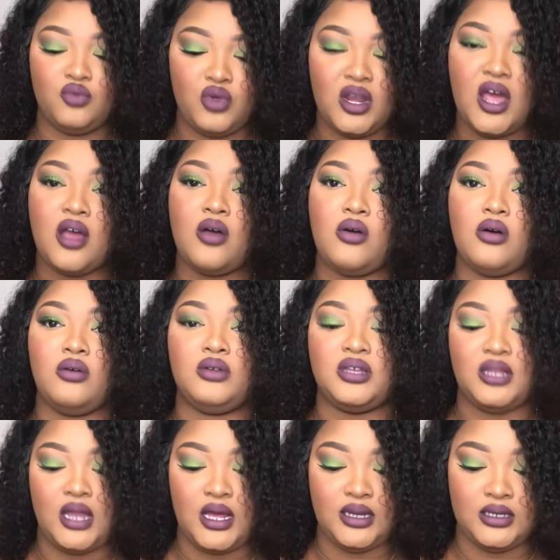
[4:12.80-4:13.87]
not going to hold it
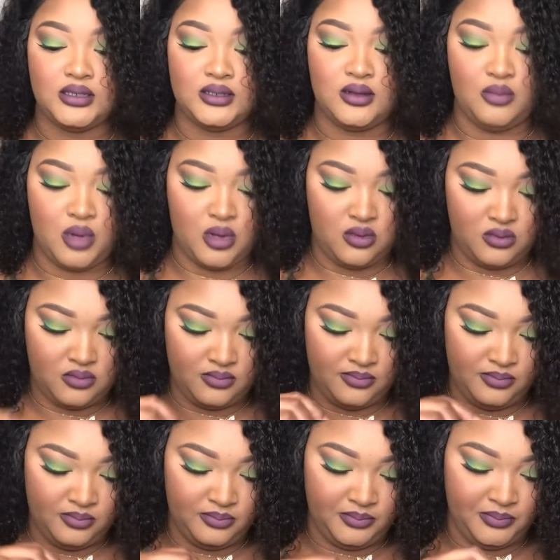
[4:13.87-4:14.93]
like this
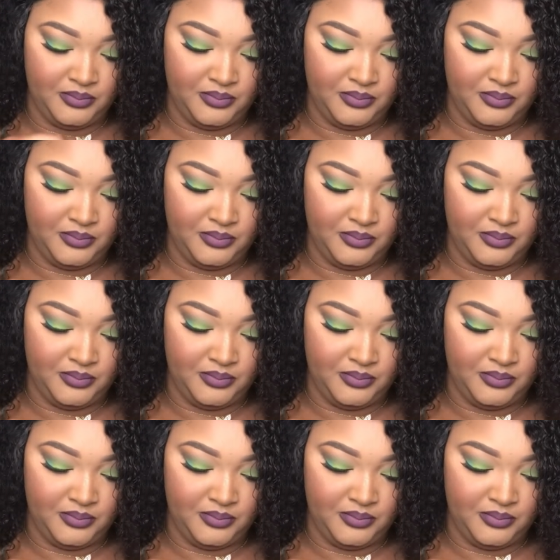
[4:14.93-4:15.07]
no